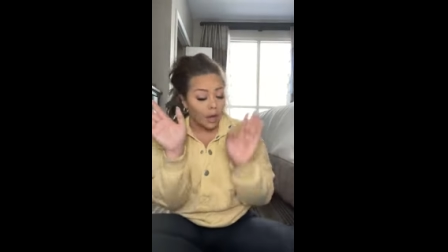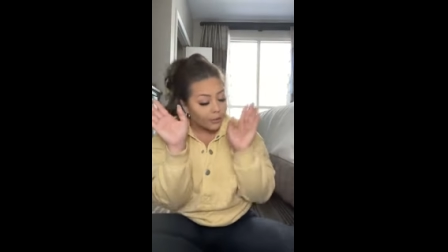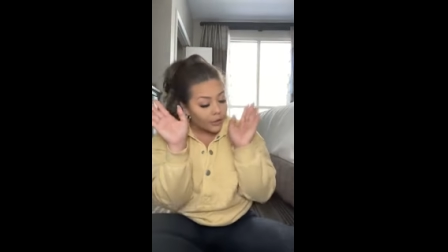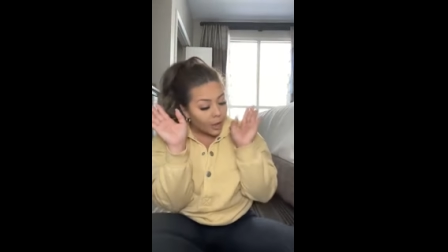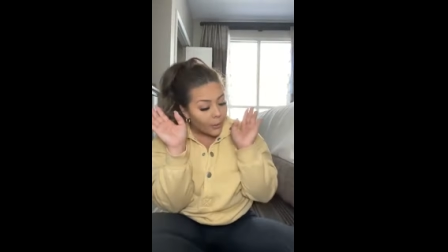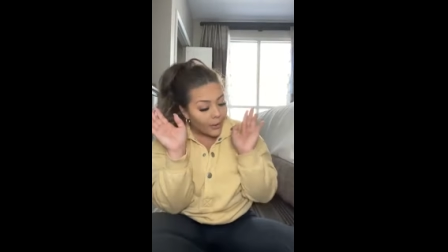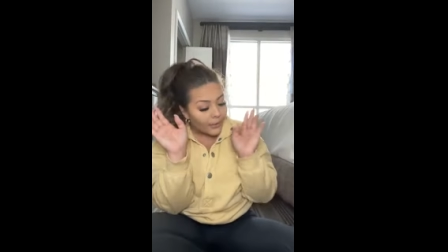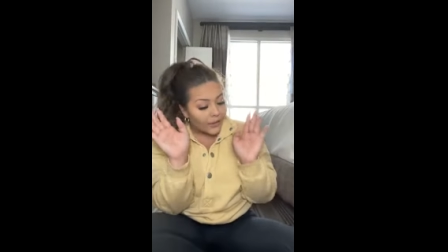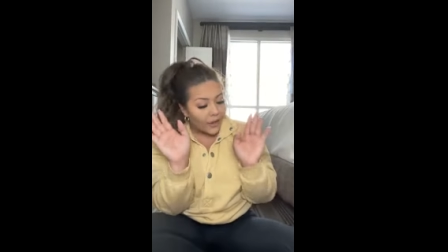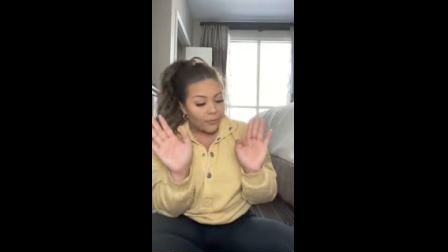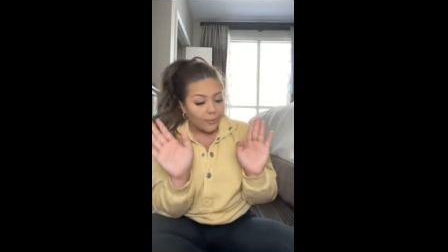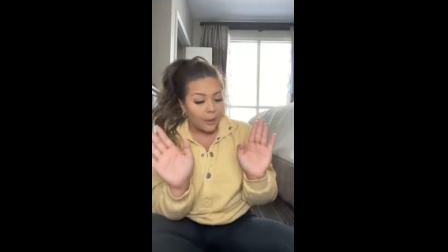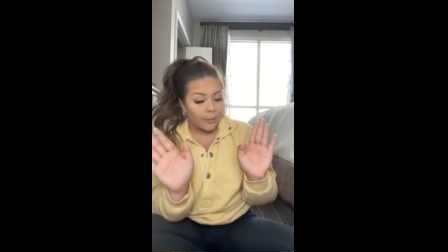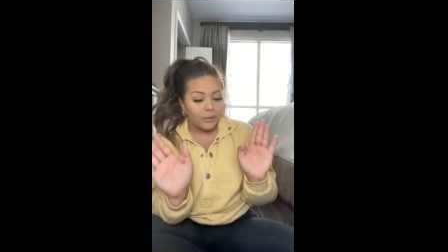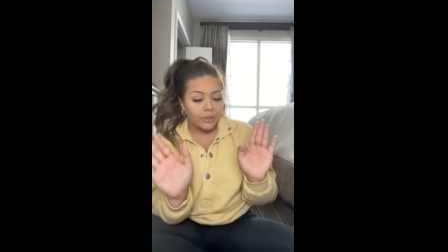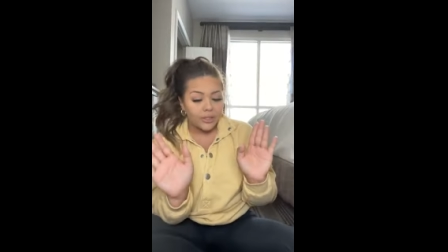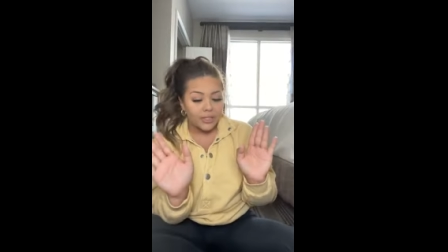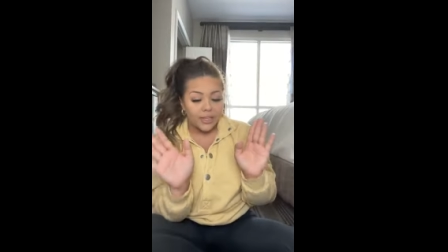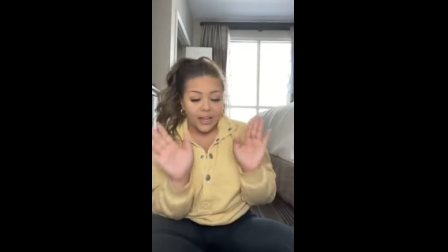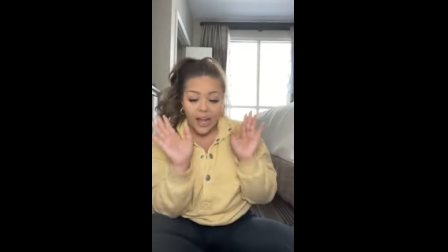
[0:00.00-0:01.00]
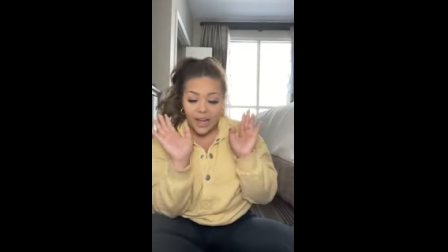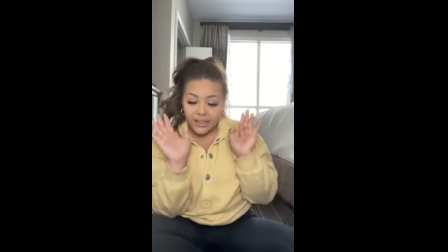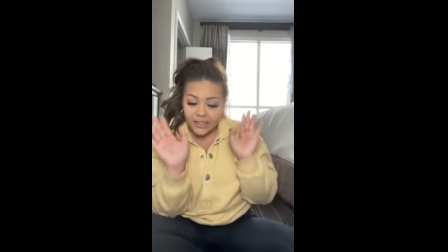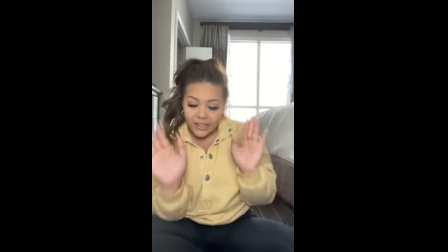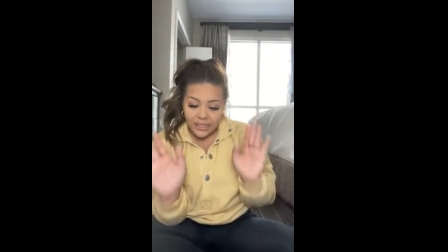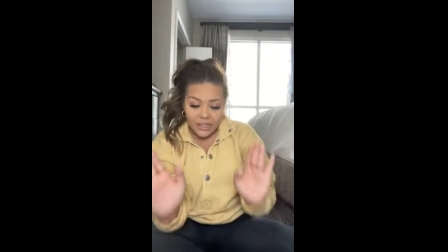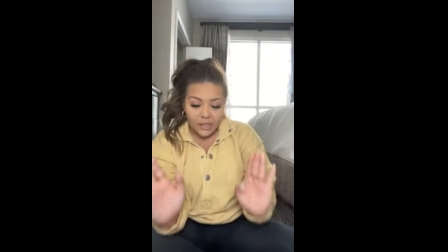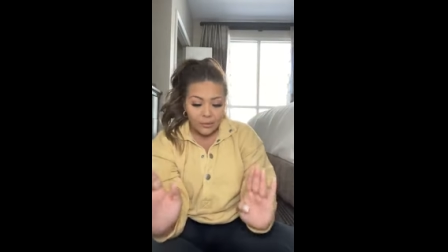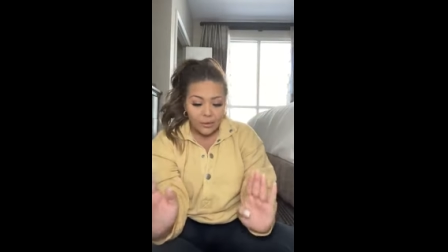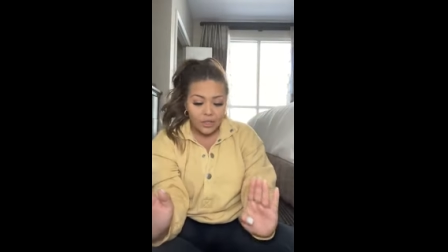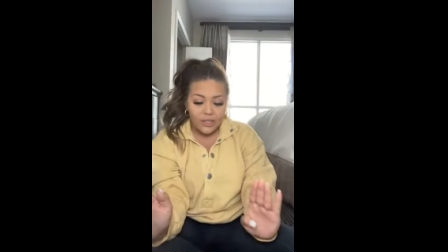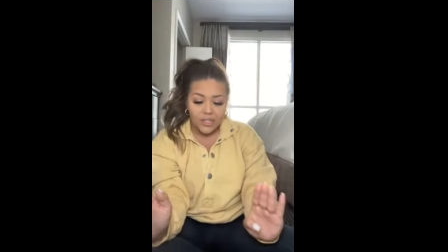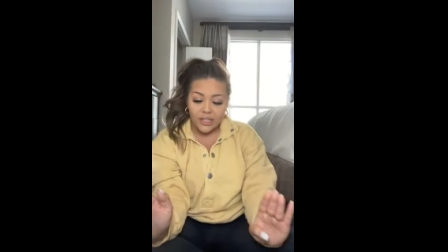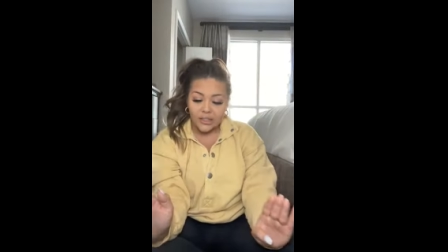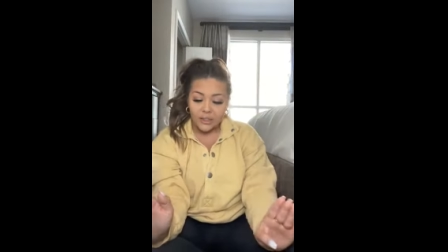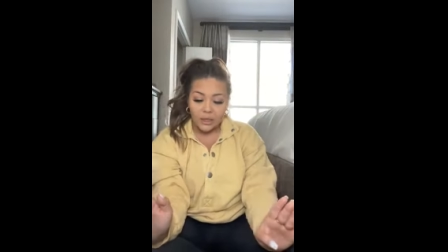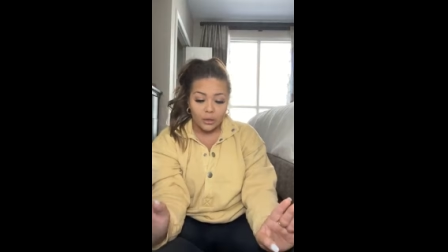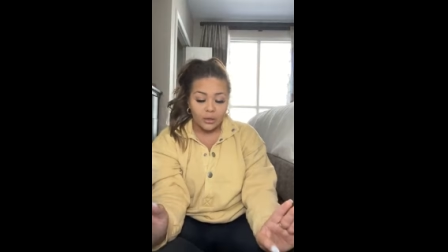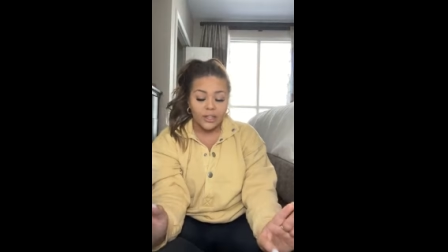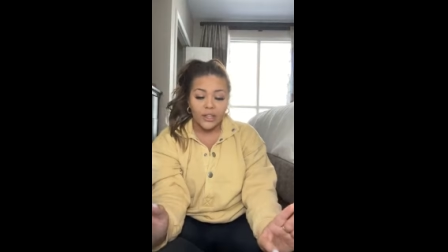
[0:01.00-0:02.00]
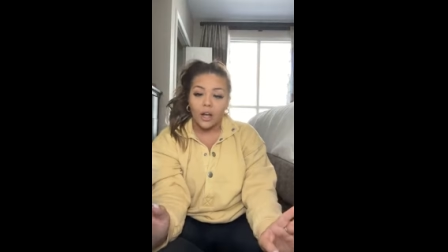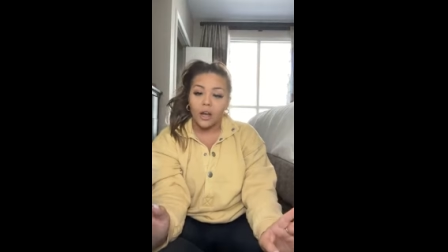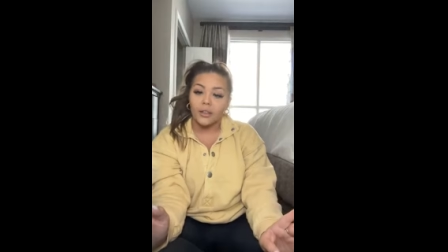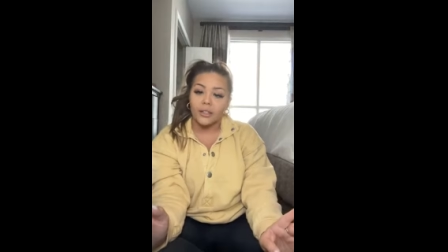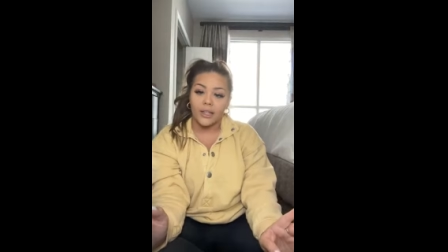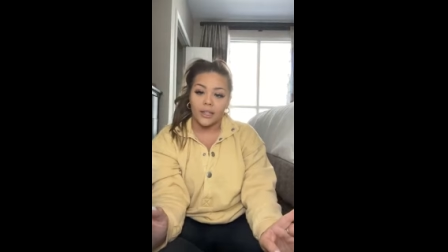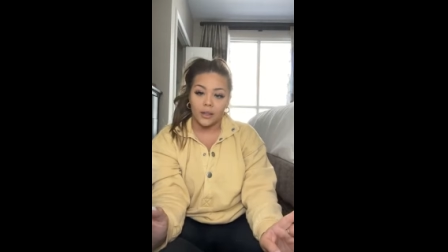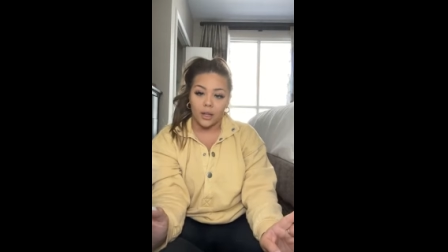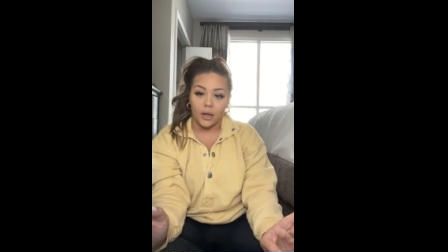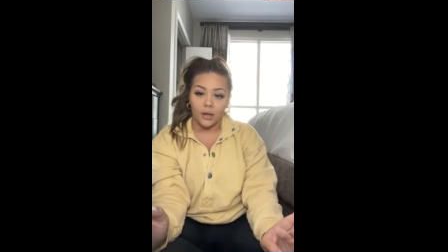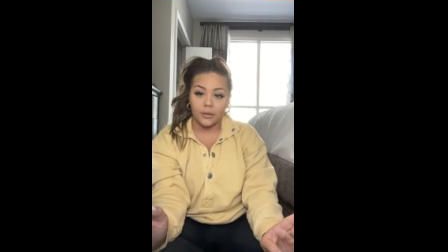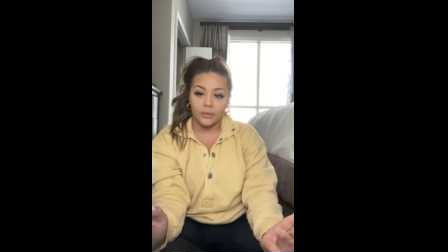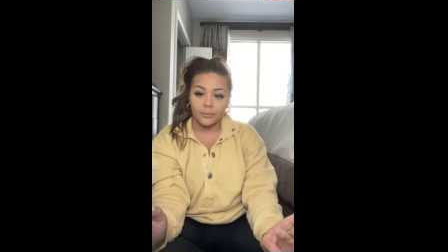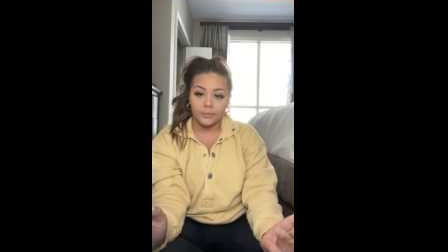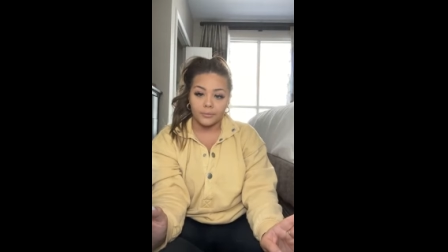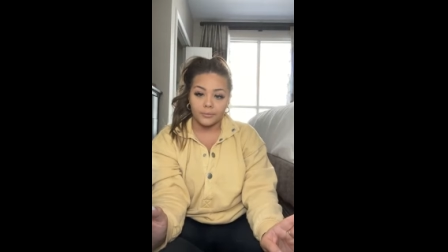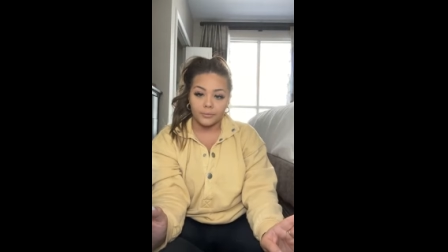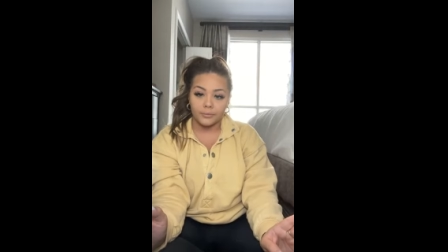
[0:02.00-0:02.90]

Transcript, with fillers: y'all know I love my music. I listen to music literally all day long.